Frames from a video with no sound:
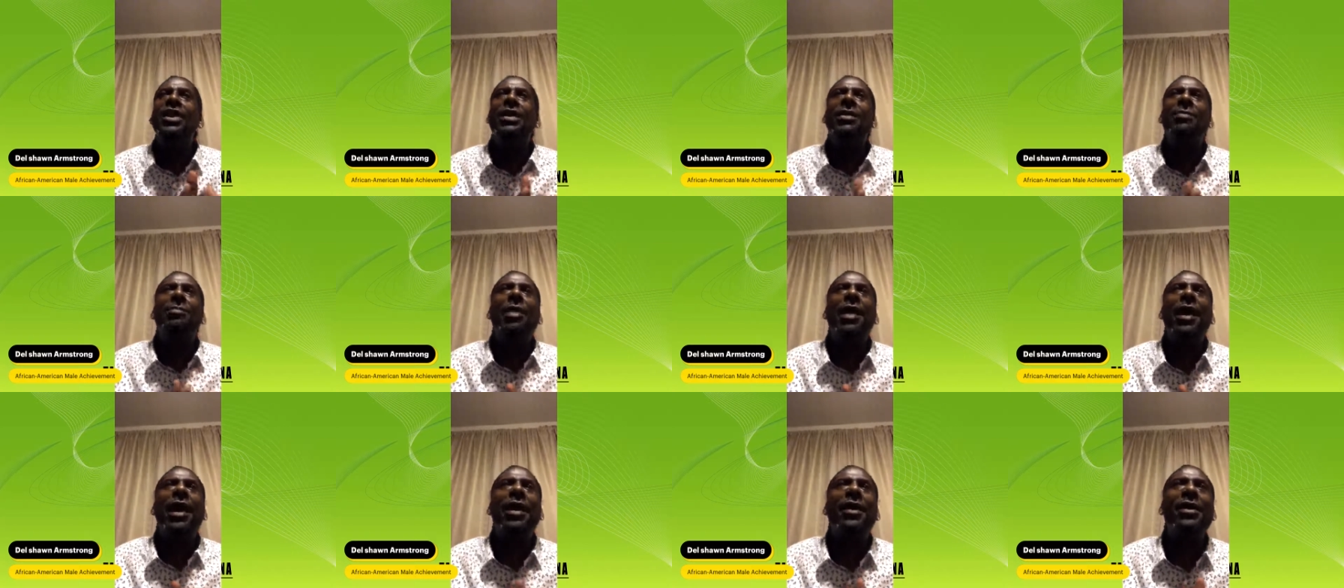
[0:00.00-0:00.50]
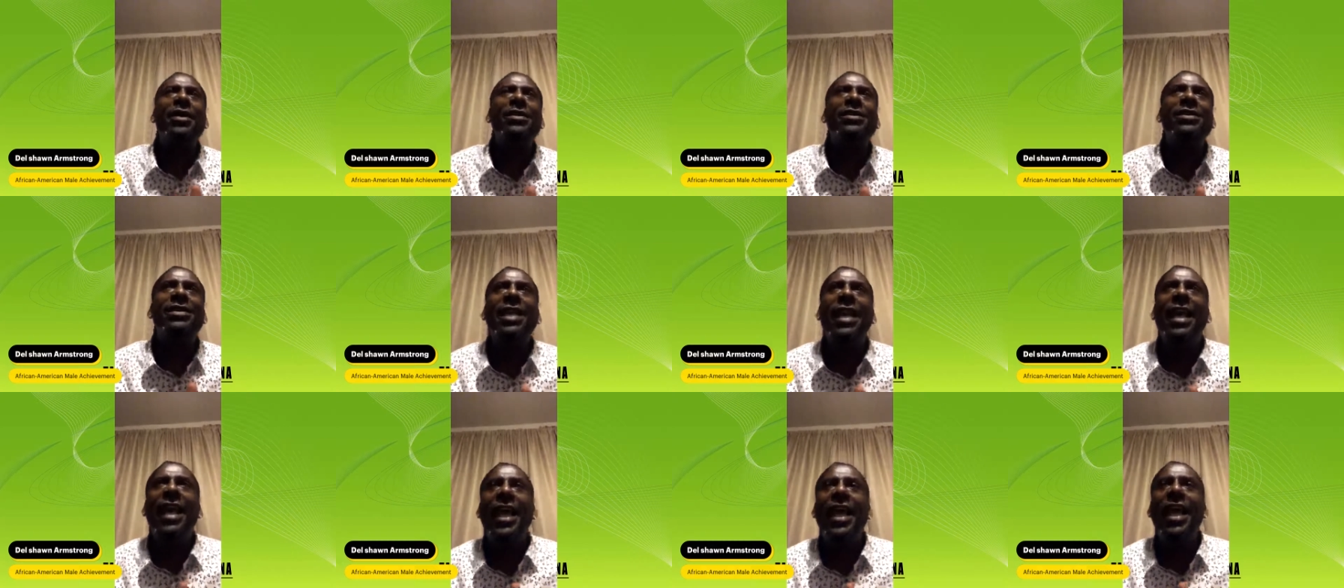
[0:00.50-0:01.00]
see parents
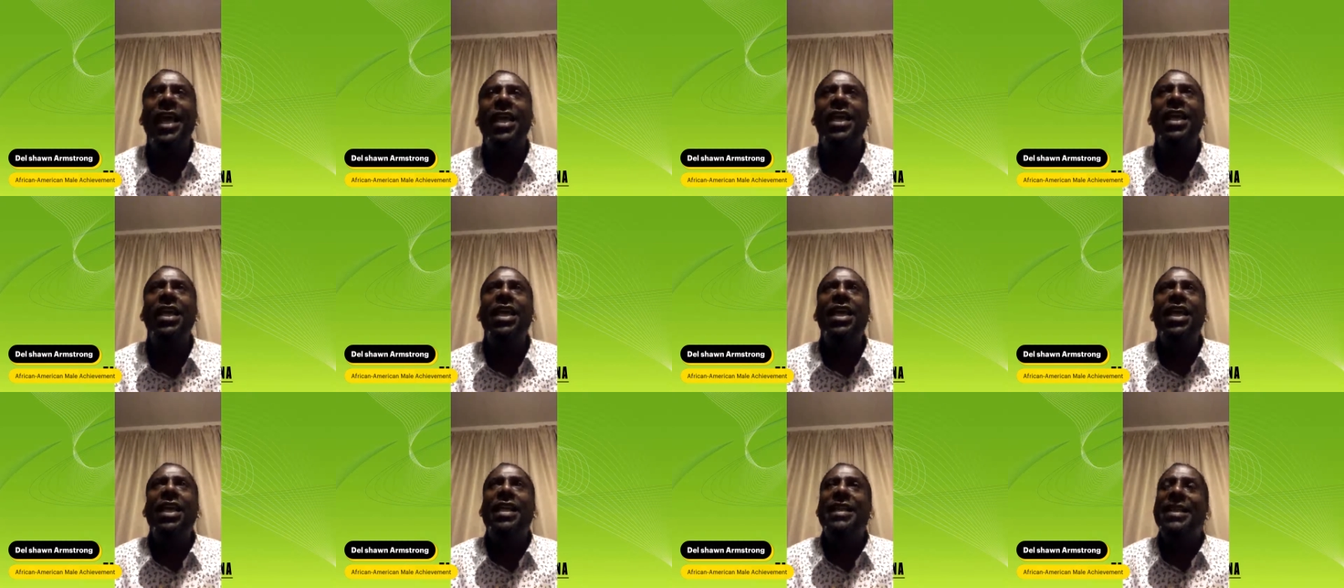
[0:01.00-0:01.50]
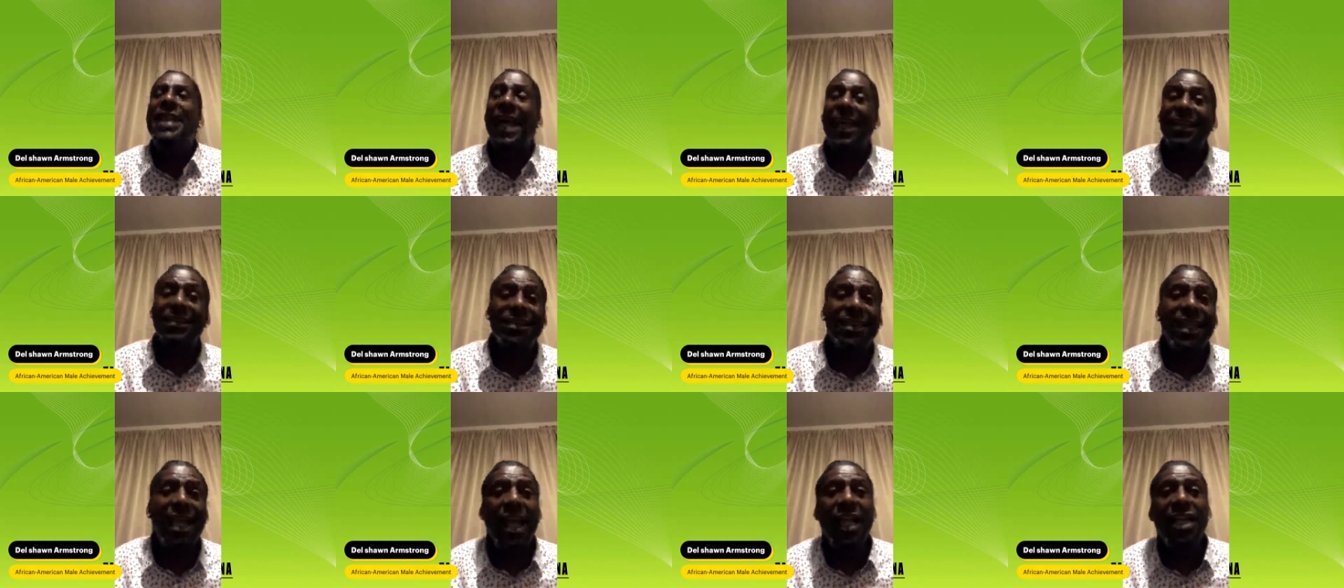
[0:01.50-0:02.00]
saying
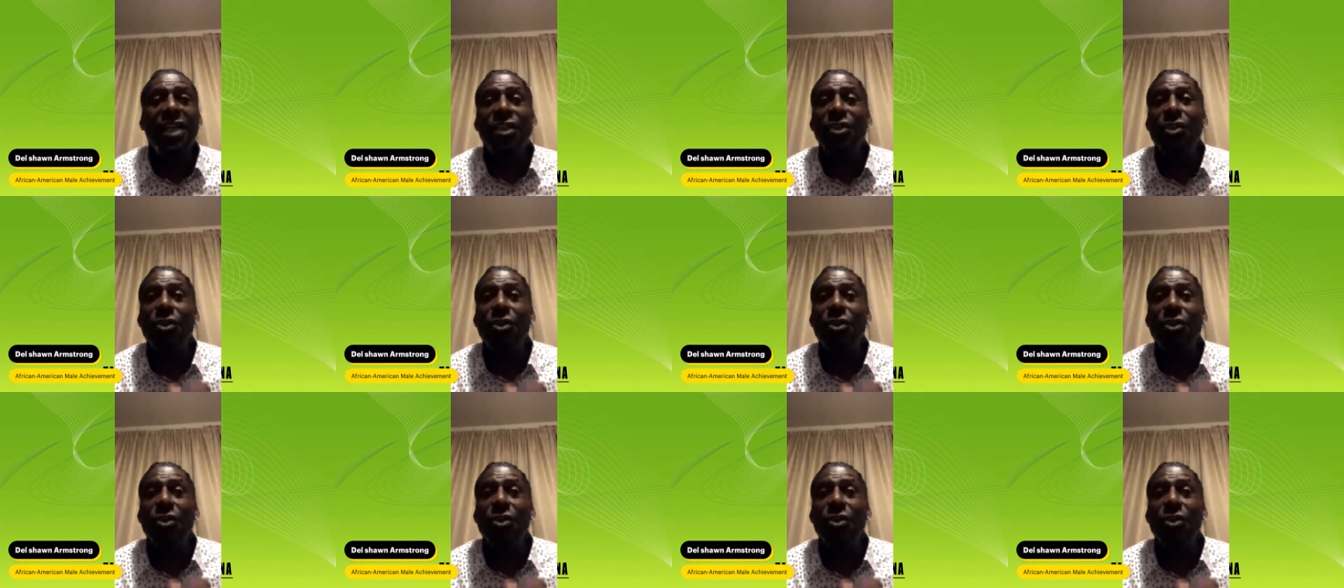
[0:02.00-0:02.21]
that's not.